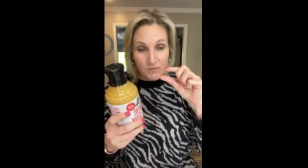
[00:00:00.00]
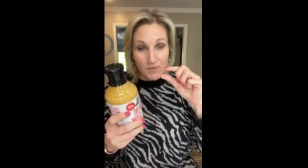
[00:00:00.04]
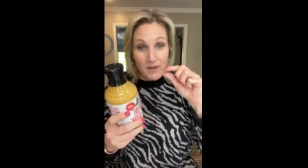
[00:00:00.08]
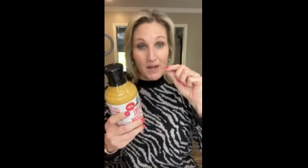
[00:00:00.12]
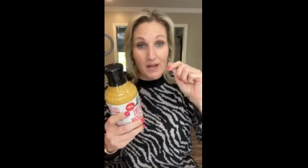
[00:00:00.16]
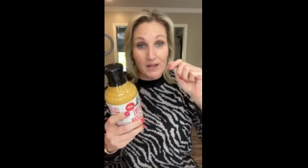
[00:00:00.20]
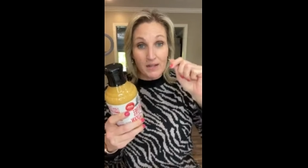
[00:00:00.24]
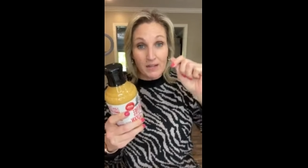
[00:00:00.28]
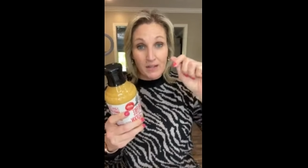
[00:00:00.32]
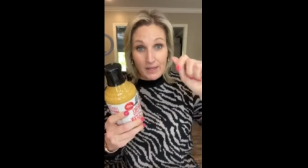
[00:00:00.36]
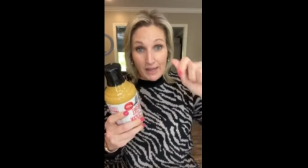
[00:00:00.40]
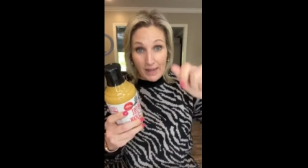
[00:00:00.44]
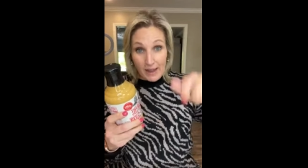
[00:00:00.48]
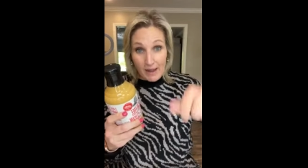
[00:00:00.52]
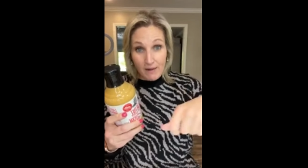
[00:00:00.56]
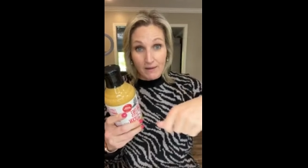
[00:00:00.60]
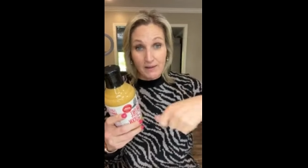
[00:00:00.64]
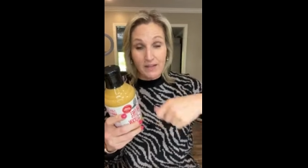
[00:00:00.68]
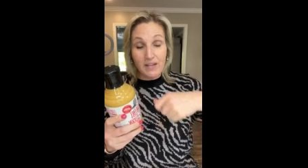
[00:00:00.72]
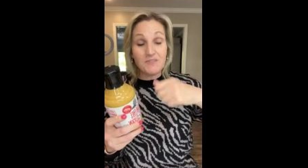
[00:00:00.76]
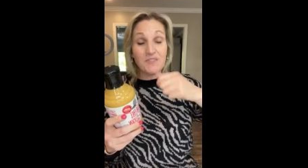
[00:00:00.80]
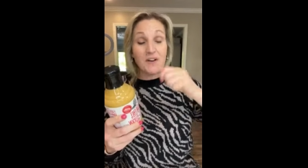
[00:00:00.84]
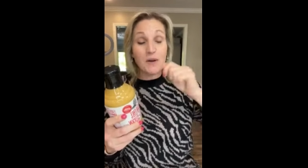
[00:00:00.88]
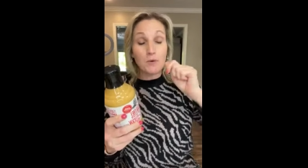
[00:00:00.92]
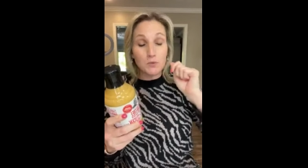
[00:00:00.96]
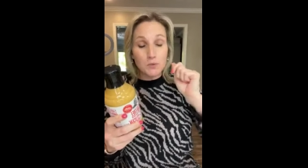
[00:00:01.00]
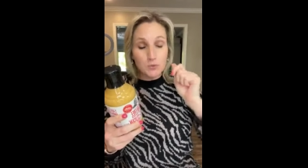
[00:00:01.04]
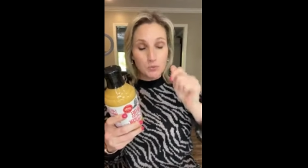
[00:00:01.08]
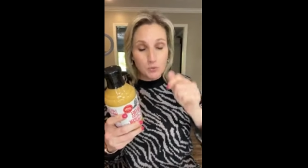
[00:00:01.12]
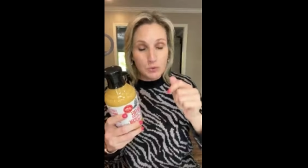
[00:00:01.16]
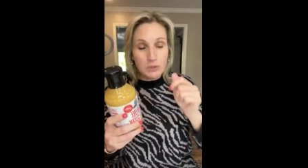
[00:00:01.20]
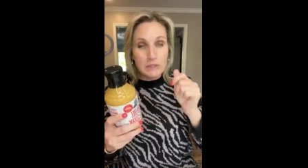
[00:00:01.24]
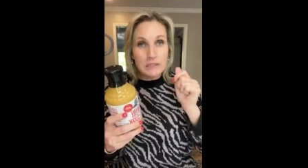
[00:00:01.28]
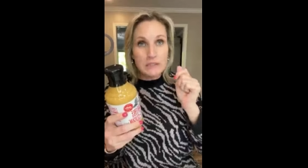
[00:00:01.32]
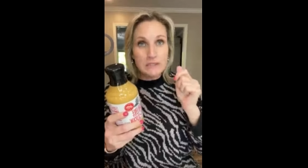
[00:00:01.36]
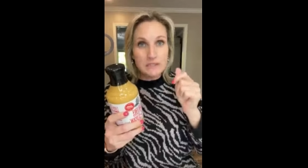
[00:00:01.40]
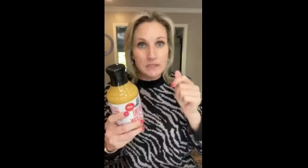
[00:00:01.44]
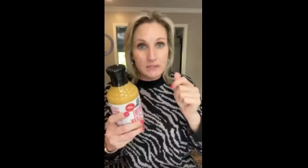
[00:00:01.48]
If I was
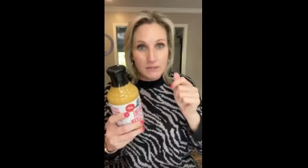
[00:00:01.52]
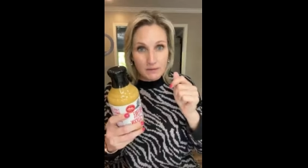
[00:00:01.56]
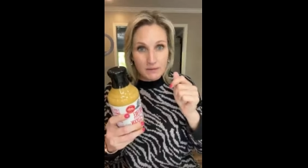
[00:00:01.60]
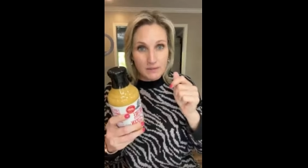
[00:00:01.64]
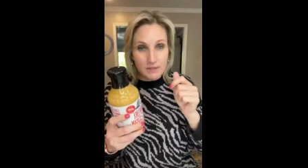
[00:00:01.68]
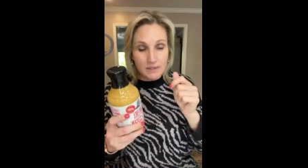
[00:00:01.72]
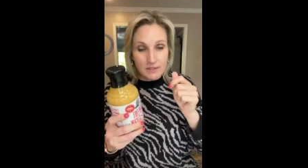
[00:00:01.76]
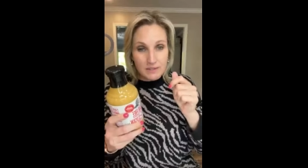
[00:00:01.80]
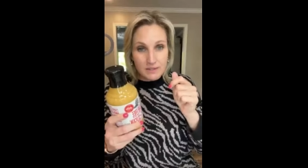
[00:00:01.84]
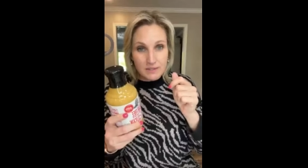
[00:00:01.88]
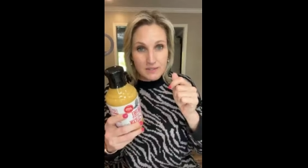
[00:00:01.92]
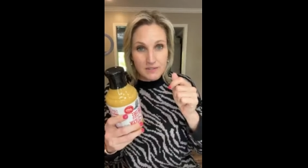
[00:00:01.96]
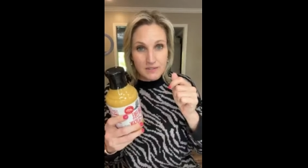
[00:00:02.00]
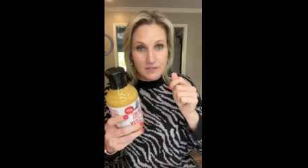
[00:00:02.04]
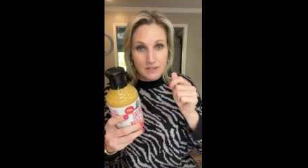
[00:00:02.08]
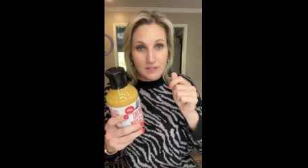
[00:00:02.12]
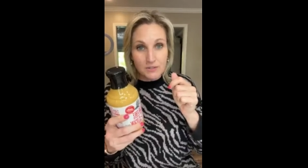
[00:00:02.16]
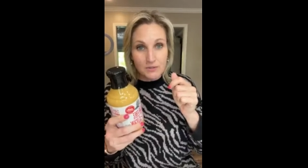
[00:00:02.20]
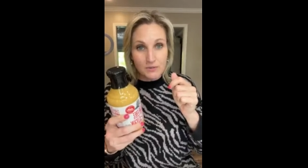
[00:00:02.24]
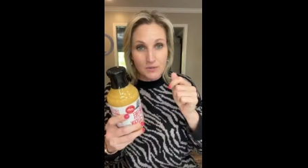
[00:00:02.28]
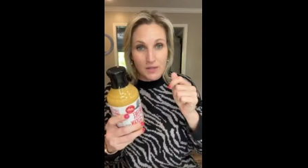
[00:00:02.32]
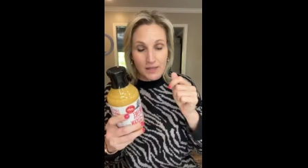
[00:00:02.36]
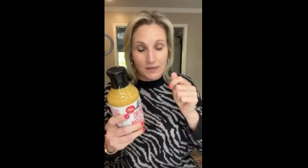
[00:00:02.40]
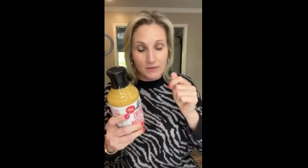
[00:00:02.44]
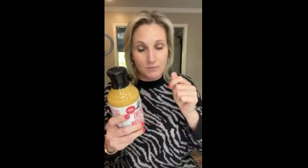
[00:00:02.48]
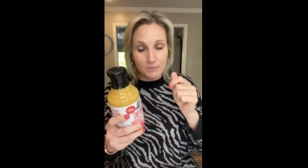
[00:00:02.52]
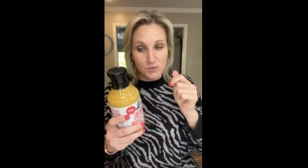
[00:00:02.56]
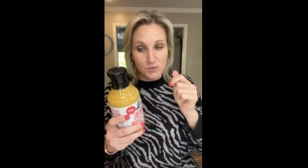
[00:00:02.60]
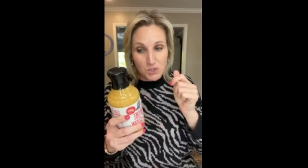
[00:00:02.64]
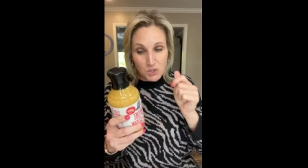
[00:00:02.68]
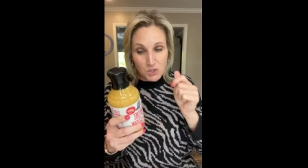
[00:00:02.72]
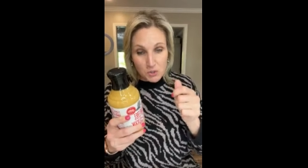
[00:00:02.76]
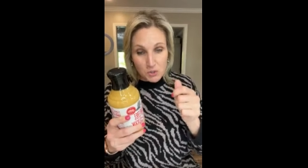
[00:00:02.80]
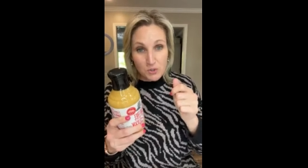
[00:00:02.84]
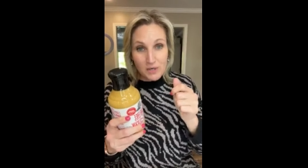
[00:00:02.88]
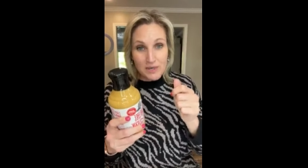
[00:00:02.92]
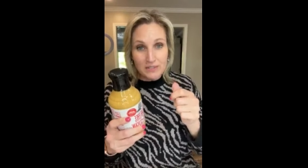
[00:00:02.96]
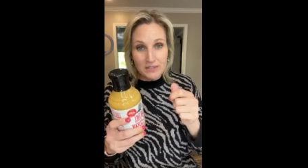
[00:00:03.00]
really serious and
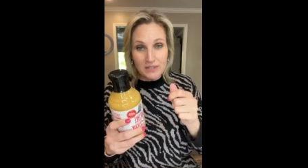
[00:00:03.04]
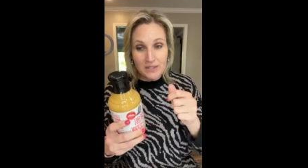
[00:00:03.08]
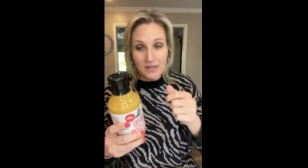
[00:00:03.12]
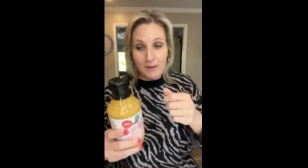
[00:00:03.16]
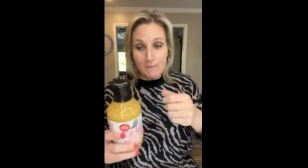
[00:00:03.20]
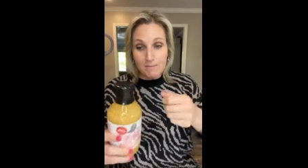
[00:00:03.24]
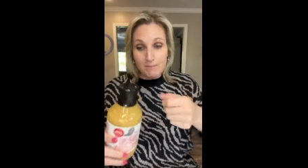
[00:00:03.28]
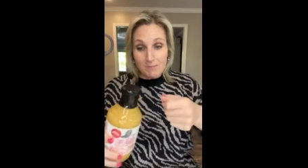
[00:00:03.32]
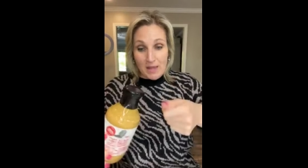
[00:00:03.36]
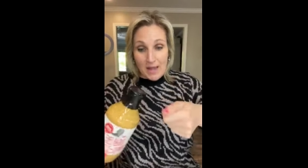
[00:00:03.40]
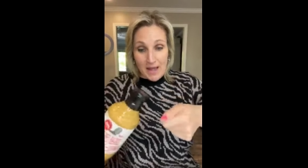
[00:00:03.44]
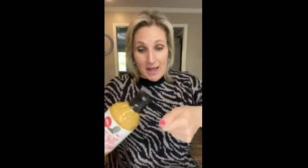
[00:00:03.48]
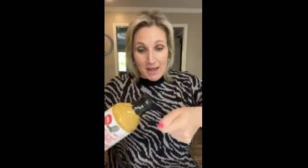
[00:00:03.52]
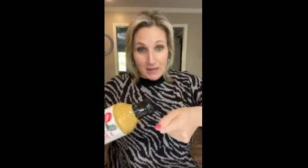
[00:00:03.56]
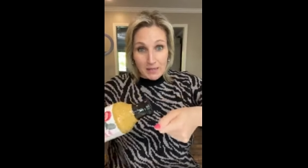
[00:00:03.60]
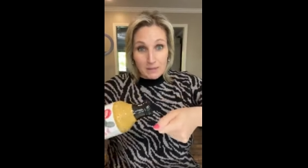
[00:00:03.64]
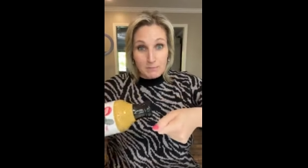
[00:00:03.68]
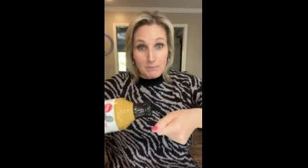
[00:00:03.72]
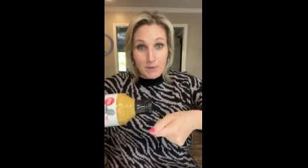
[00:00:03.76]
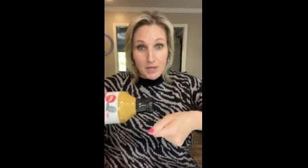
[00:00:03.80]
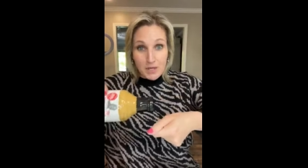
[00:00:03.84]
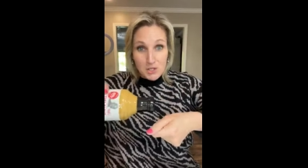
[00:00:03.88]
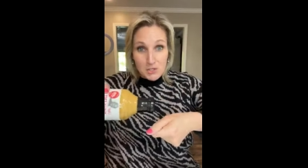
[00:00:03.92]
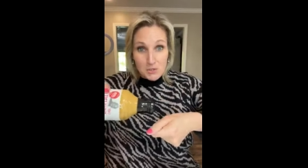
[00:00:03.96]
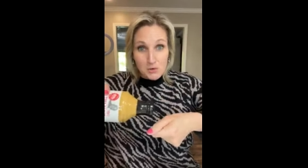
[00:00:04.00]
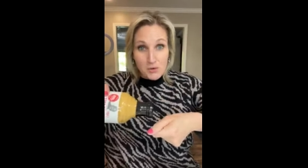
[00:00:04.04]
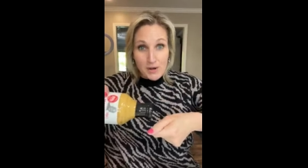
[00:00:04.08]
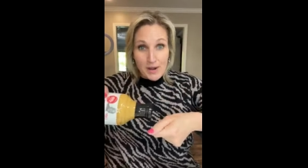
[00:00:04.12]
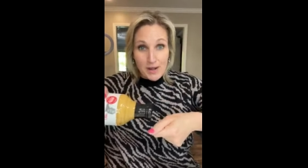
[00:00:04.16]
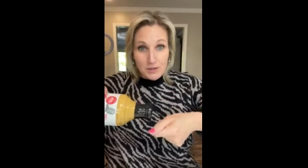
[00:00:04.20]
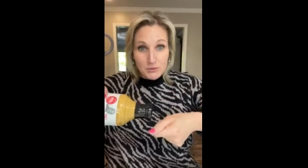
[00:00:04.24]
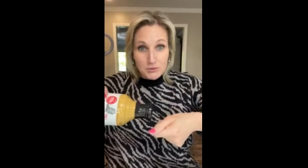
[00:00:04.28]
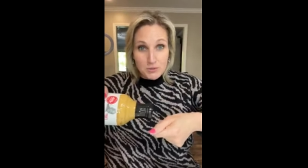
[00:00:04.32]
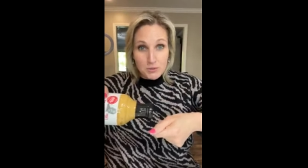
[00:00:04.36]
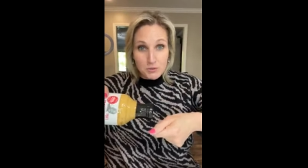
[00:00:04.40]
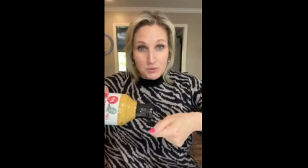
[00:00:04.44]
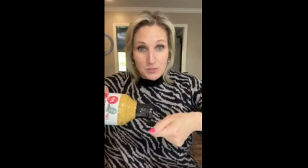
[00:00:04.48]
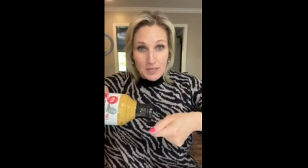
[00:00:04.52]
strict, I could measure
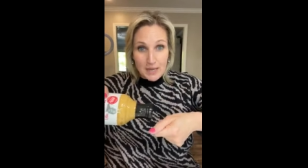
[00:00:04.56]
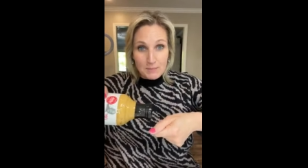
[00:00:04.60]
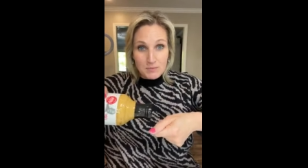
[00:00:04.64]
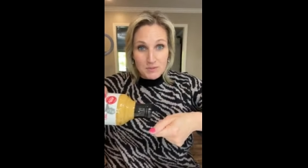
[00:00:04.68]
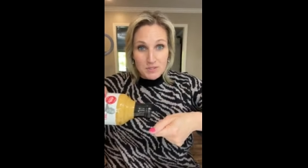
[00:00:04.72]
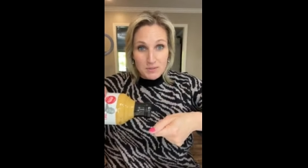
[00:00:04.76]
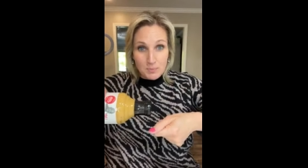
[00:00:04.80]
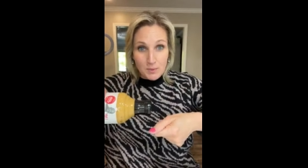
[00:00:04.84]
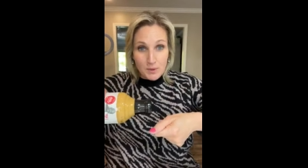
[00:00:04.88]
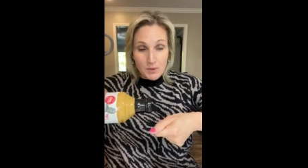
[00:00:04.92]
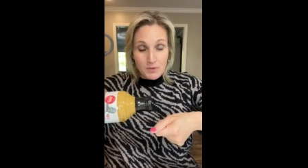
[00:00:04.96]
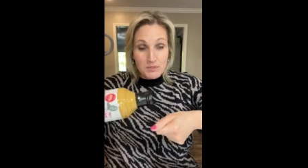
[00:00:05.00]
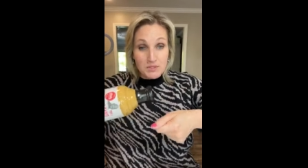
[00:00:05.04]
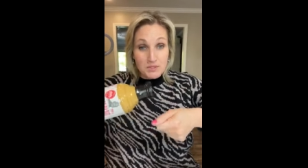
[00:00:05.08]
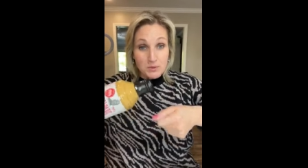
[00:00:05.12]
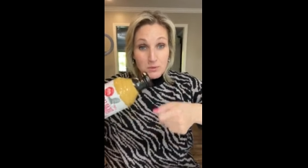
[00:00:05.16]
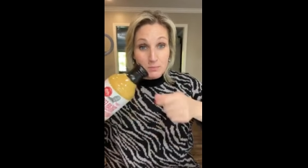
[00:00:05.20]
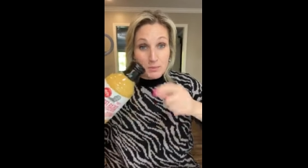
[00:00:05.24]
out 2 tablespoons.